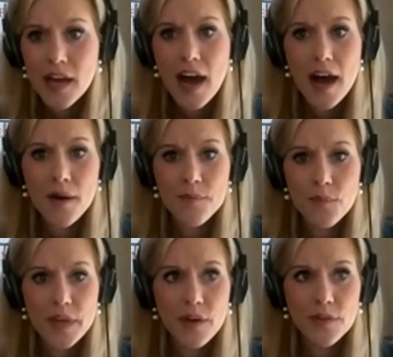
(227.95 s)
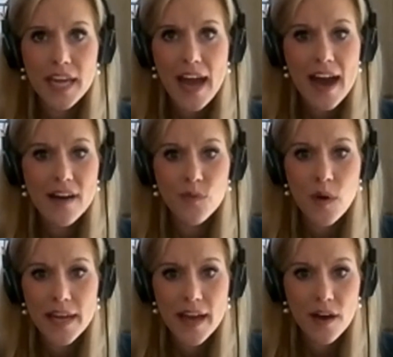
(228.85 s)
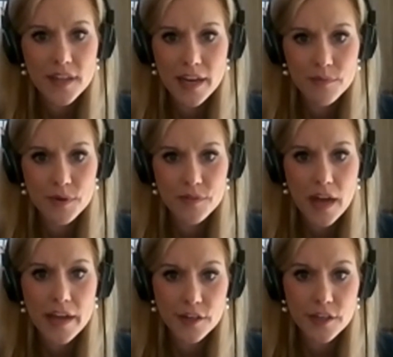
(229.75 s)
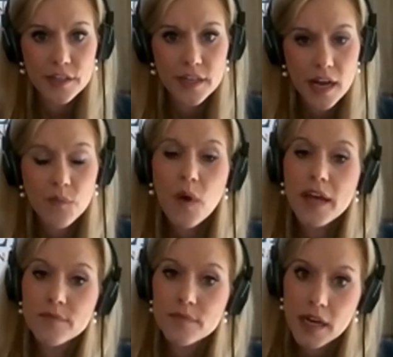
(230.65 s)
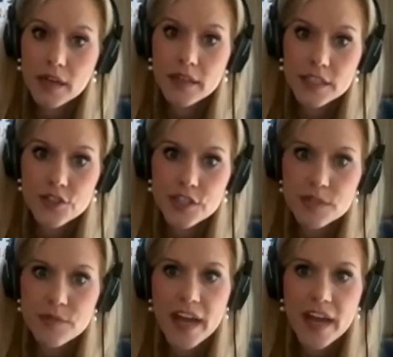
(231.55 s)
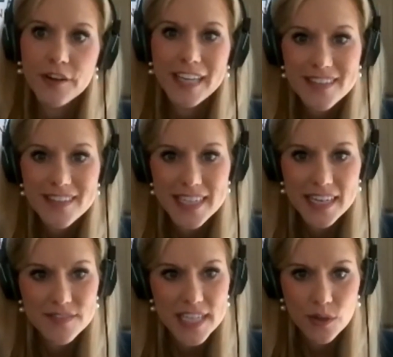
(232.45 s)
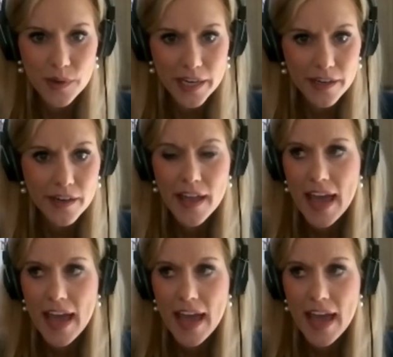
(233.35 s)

Um, we only have one healthcare provider, uh, one uh, insurance provider in the state of Delaware.